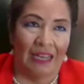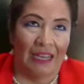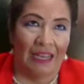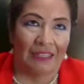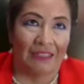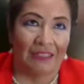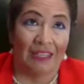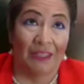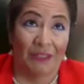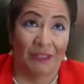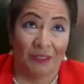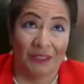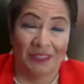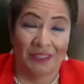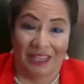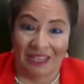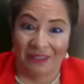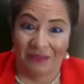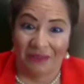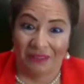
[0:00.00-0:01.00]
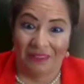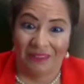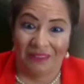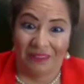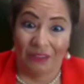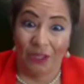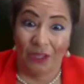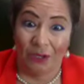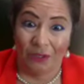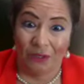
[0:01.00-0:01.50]
And it looked like it was
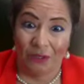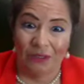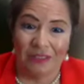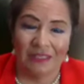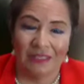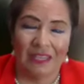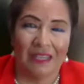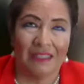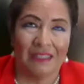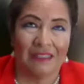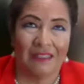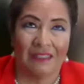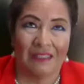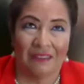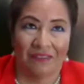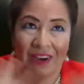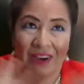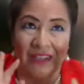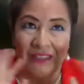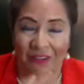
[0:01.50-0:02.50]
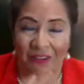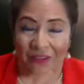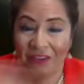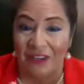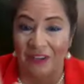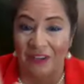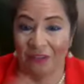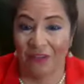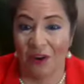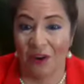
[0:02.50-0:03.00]
close. And the
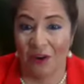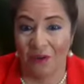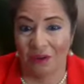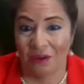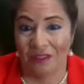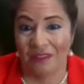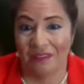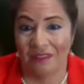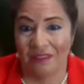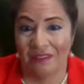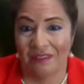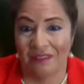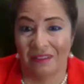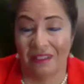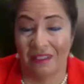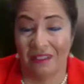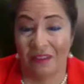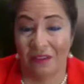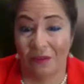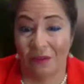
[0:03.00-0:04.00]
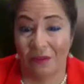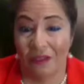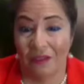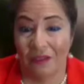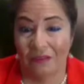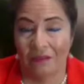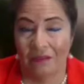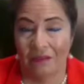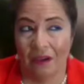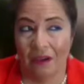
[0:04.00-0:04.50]
final vote was 63
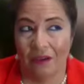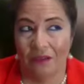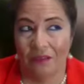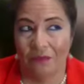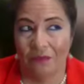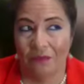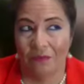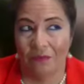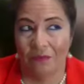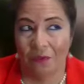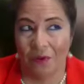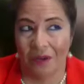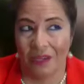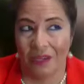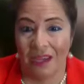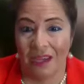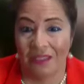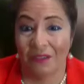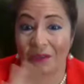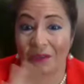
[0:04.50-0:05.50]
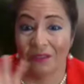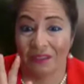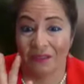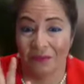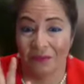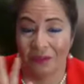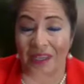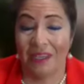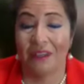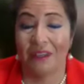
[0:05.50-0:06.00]
to 48. So we
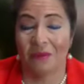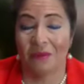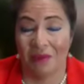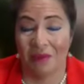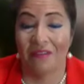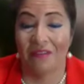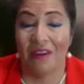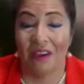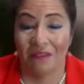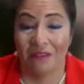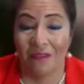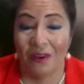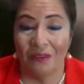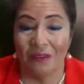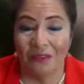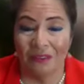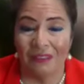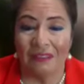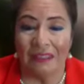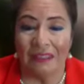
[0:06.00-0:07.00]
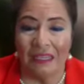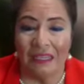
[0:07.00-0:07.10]
killed it by 5 votes.